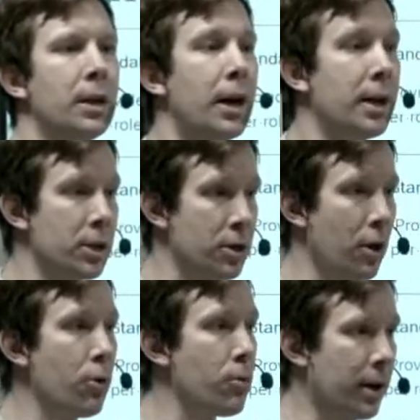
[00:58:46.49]
I
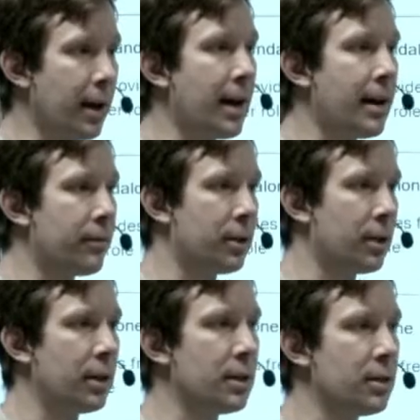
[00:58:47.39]
know I have an
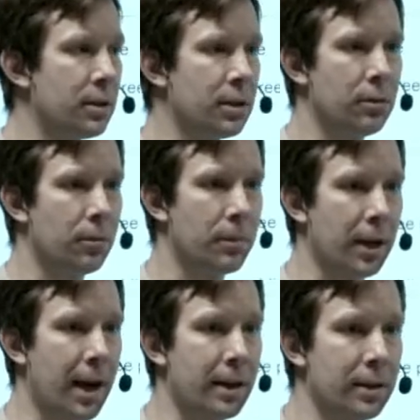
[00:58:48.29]
incident on my
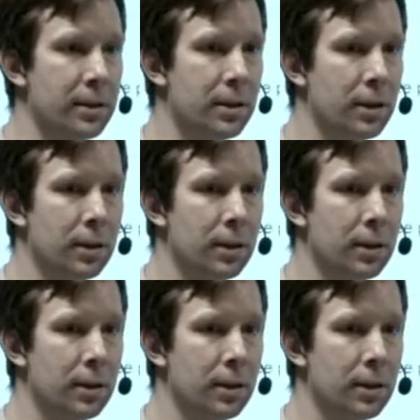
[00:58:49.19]
hands.